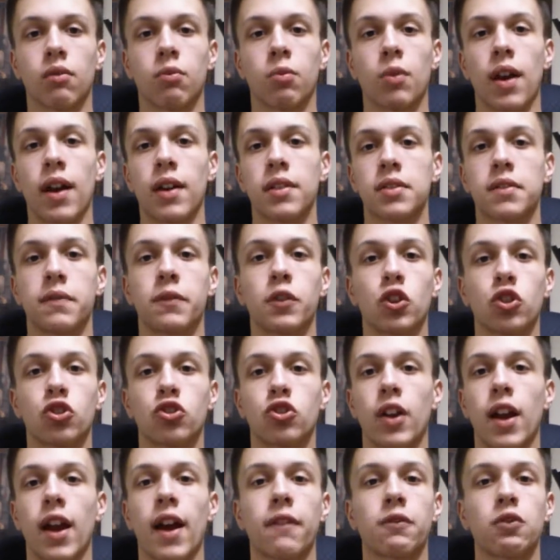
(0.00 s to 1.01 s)
rounds of your
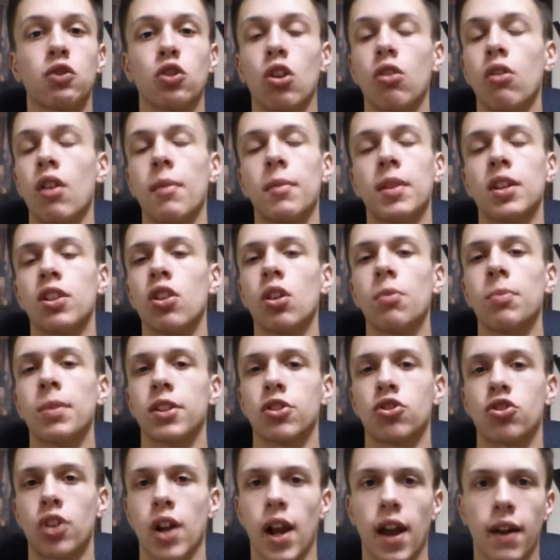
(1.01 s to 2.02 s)
draft.
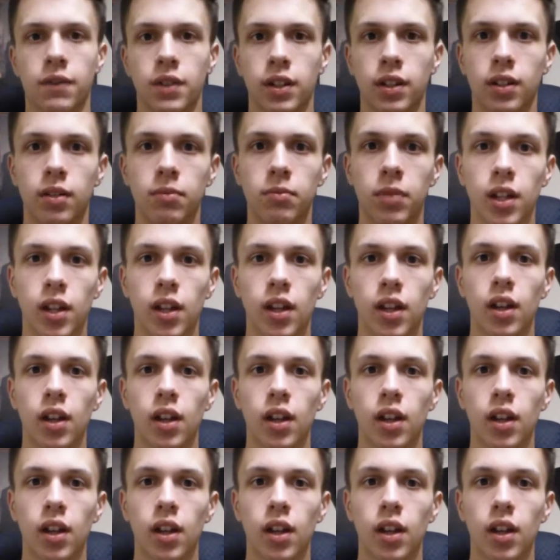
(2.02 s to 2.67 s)
Nobody's drafting him.